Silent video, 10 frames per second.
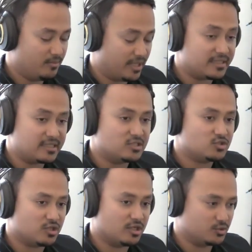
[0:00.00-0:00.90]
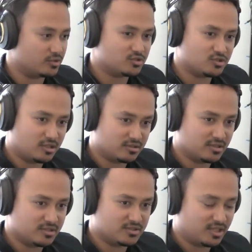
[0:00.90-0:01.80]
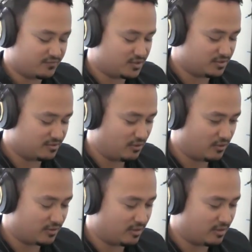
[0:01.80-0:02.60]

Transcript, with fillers: Planning each shot, doing a shot list. I've done art.